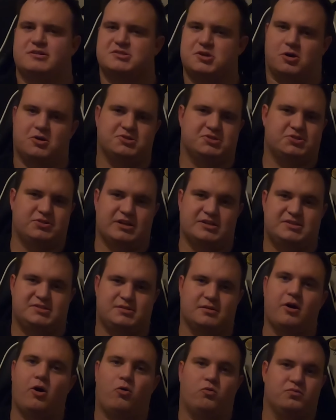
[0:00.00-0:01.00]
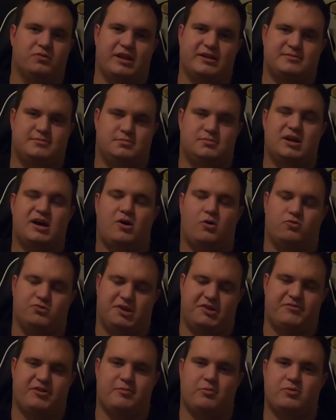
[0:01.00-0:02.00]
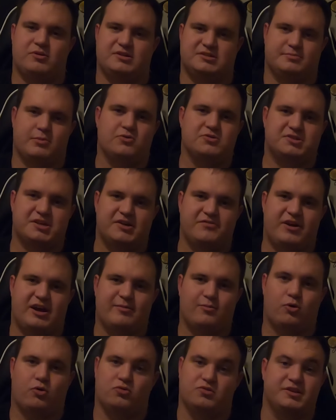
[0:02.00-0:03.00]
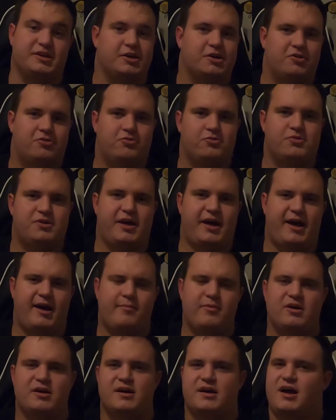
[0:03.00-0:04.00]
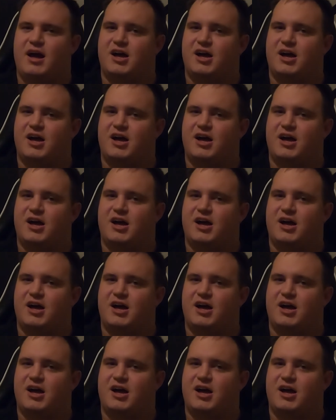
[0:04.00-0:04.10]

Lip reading: That's not only available, but is mostly available only in crew cab,